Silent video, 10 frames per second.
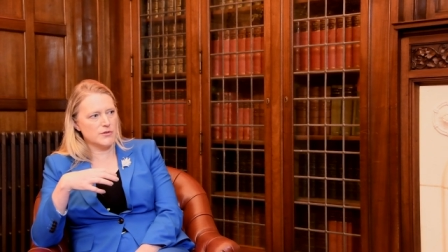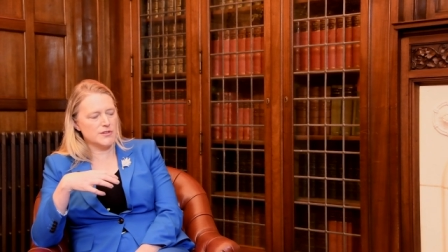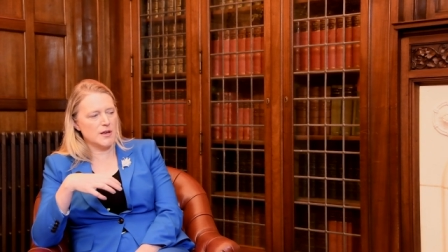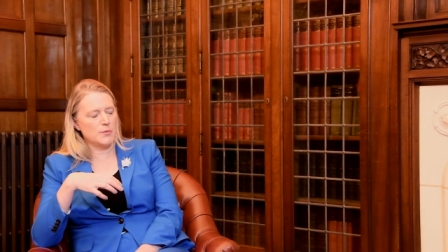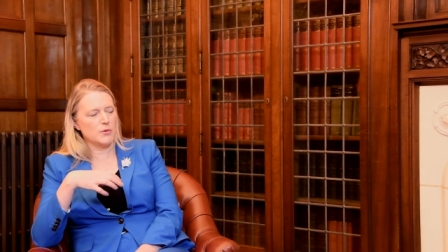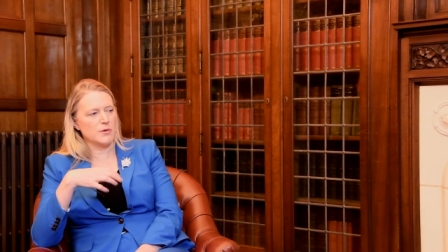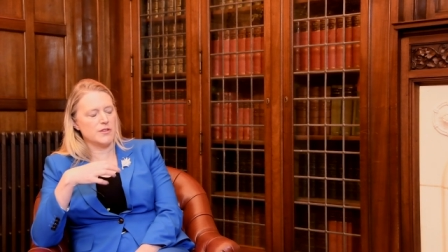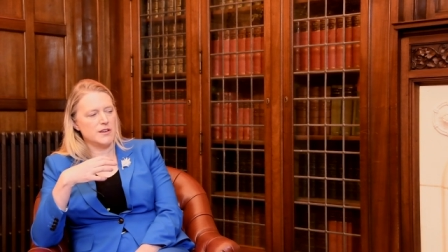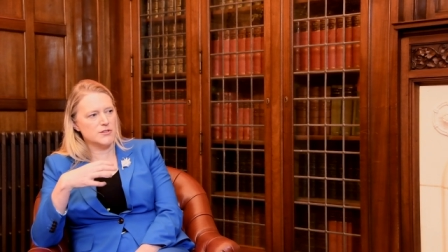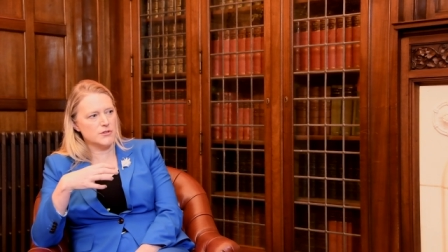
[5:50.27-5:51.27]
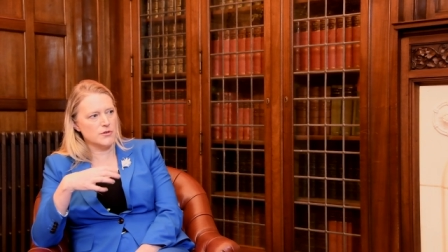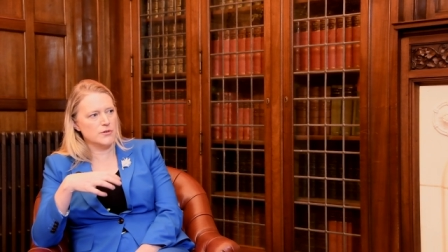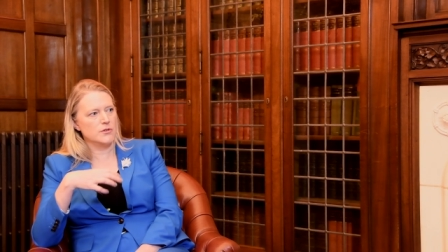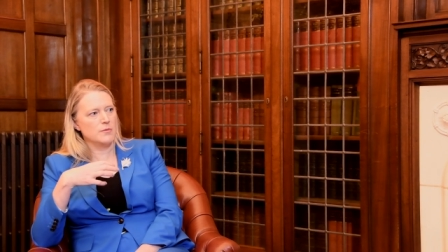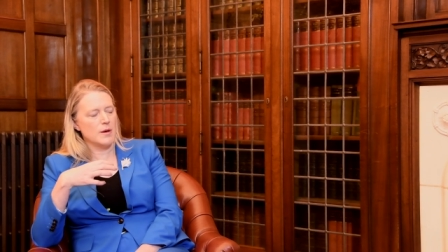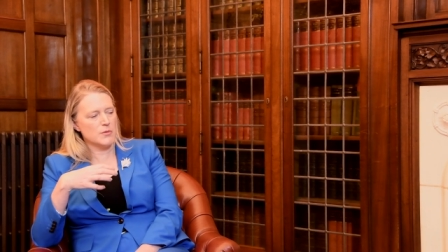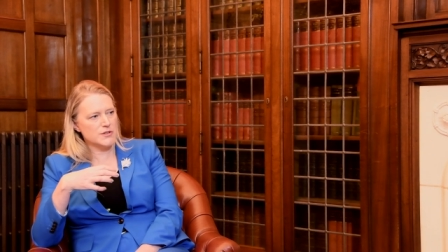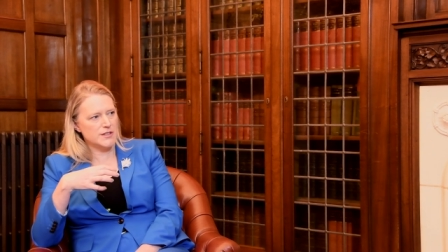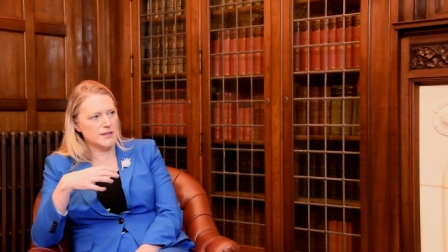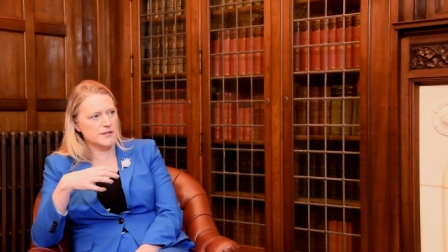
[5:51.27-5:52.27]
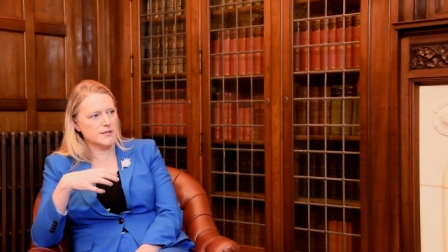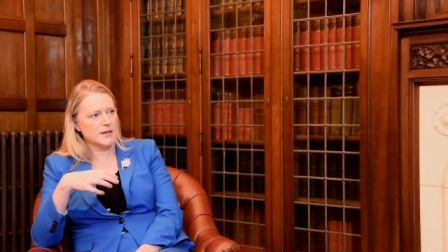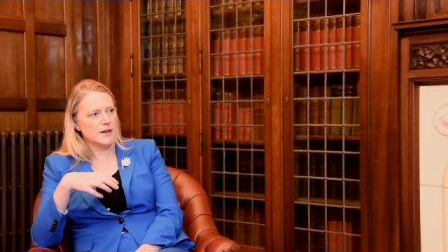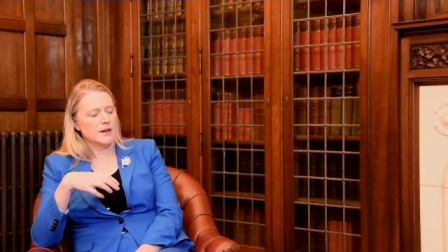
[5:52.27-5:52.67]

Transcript: For example, with Eastern new member states, yeah.